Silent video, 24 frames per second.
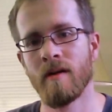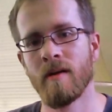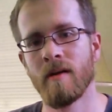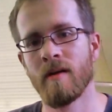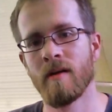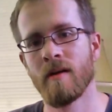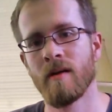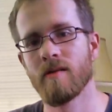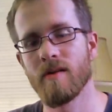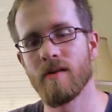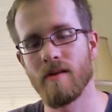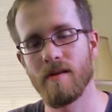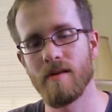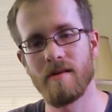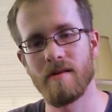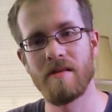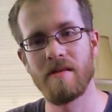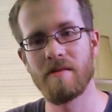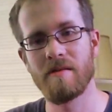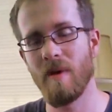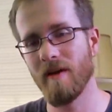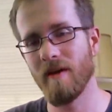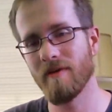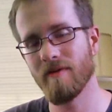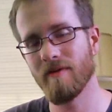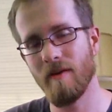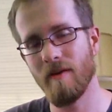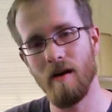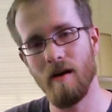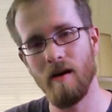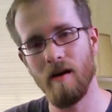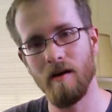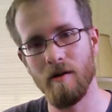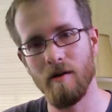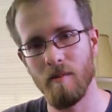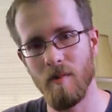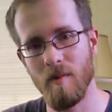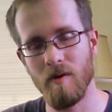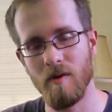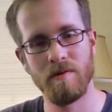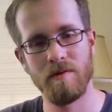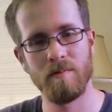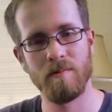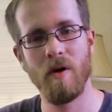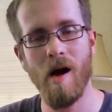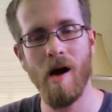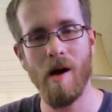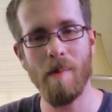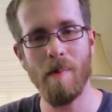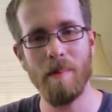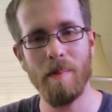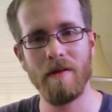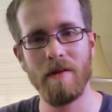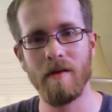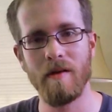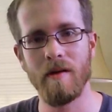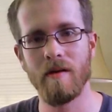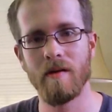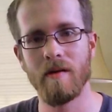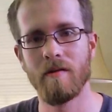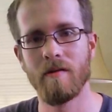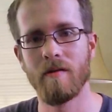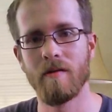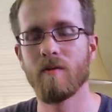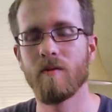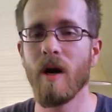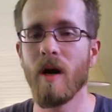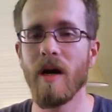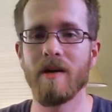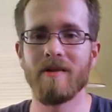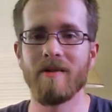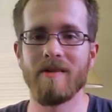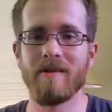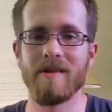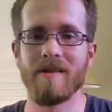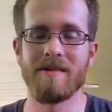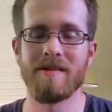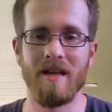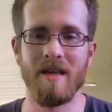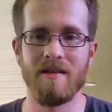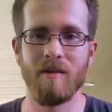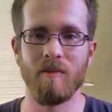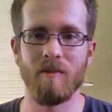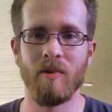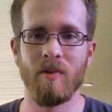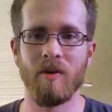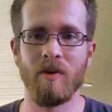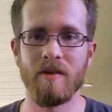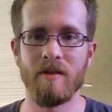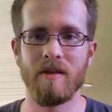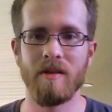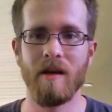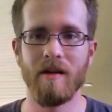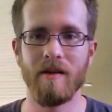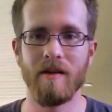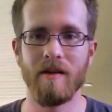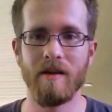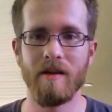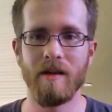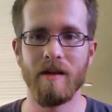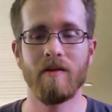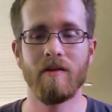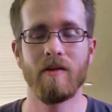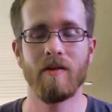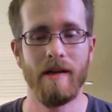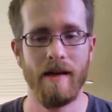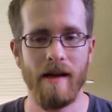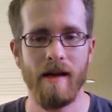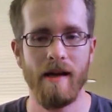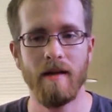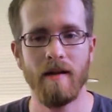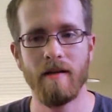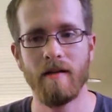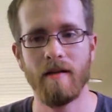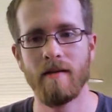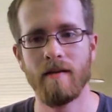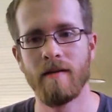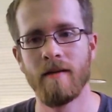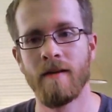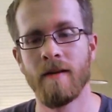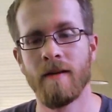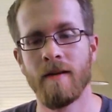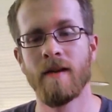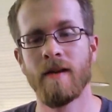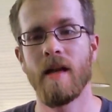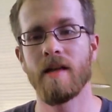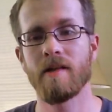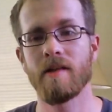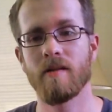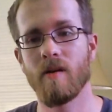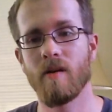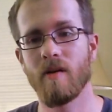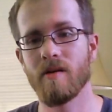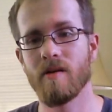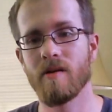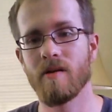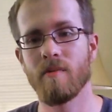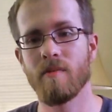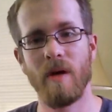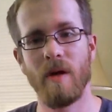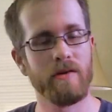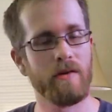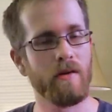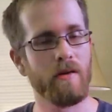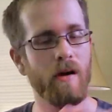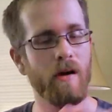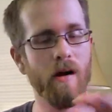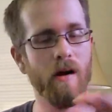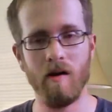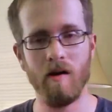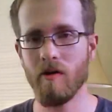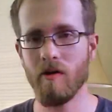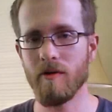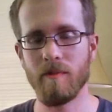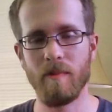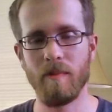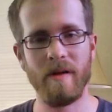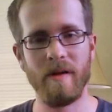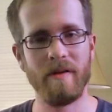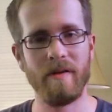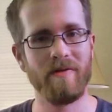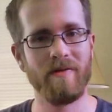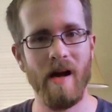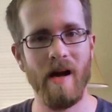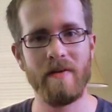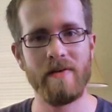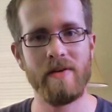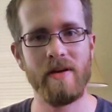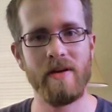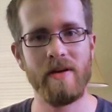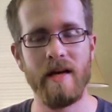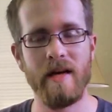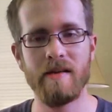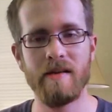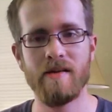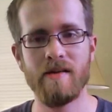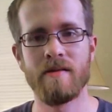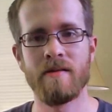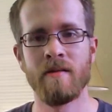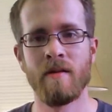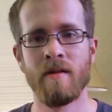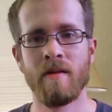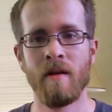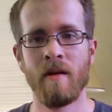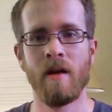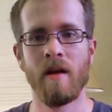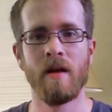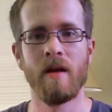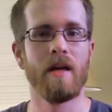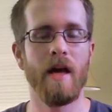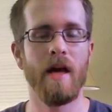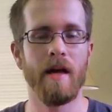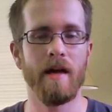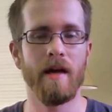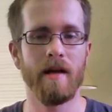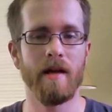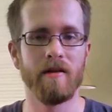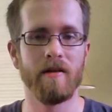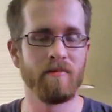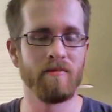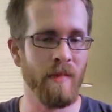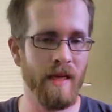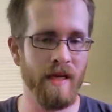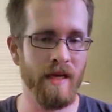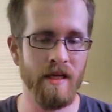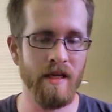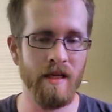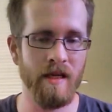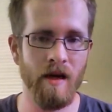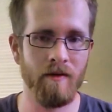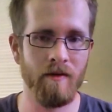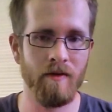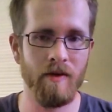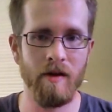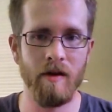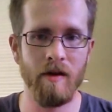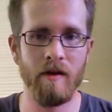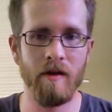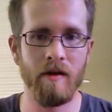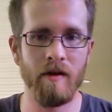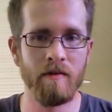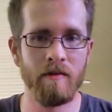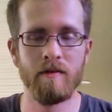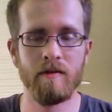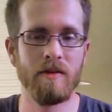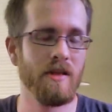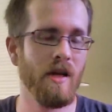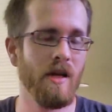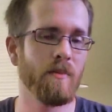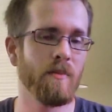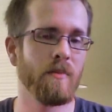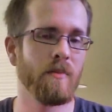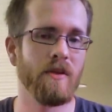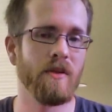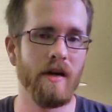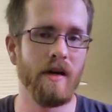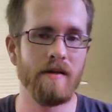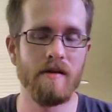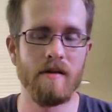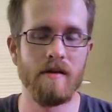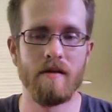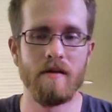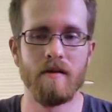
So this is by far the most popular way of assessing personality today. It's going to measure all those big five traits and many of their subtraits.